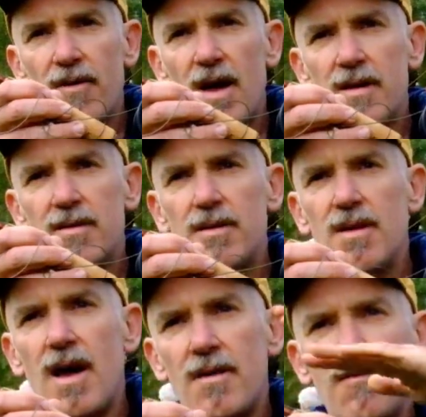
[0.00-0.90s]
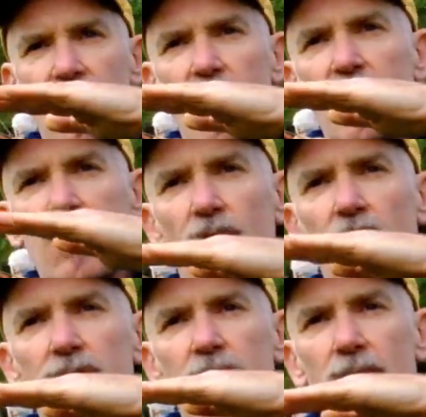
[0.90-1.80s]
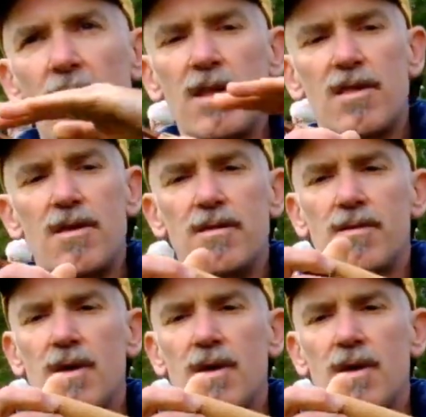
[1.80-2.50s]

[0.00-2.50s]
at various times to balance the